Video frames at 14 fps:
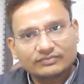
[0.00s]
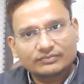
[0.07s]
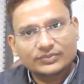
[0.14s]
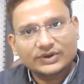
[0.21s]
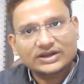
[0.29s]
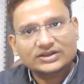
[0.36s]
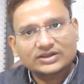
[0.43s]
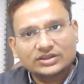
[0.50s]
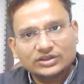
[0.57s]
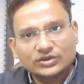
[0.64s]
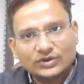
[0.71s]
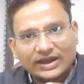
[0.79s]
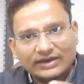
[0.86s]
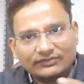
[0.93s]
but
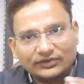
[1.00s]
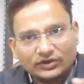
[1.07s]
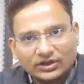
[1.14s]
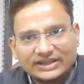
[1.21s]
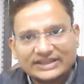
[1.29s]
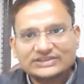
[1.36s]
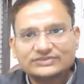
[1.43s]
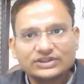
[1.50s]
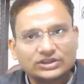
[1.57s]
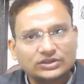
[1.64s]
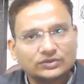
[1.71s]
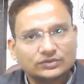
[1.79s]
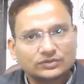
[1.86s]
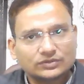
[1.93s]
you have knowledge with
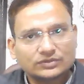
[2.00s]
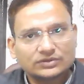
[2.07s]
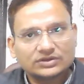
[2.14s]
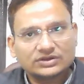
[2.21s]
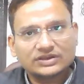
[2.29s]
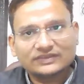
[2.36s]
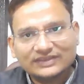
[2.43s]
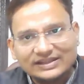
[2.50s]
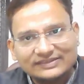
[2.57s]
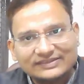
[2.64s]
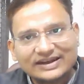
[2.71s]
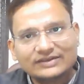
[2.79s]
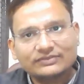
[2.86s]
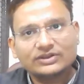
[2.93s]
you skill
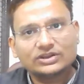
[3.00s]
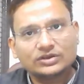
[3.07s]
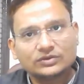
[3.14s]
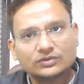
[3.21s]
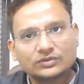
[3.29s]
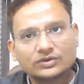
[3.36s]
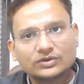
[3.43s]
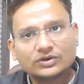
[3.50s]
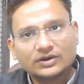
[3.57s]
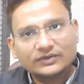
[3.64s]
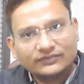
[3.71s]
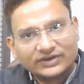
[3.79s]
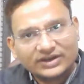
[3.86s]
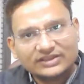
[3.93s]
set with you
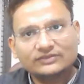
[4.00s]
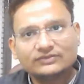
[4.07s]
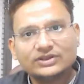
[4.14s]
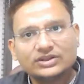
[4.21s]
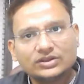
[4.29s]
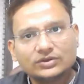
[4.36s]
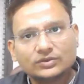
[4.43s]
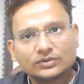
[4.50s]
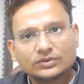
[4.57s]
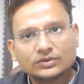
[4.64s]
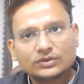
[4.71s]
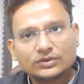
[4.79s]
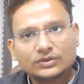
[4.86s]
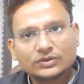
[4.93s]
confidence with you
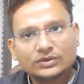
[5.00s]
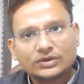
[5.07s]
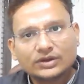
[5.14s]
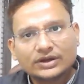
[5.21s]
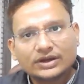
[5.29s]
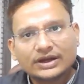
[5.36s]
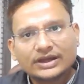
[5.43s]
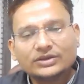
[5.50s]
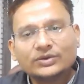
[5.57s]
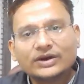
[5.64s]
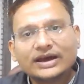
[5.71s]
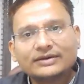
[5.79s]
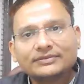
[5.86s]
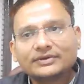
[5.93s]
and you
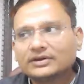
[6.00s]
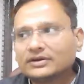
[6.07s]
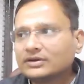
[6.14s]
have